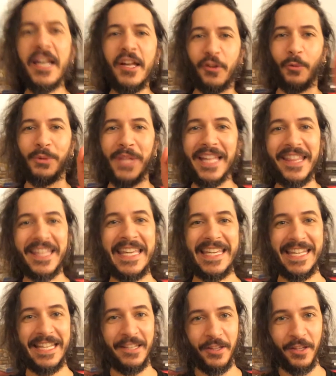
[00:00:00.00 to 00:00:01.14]
So let's
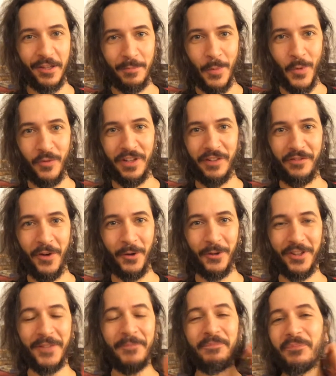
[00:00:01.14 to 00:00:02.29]
get into this movie,
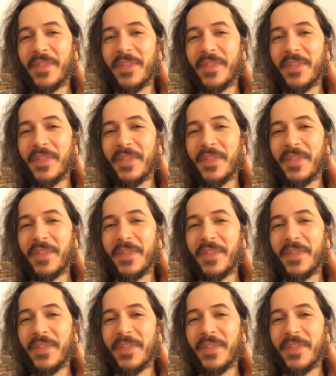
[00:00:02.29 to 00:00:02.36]
folks.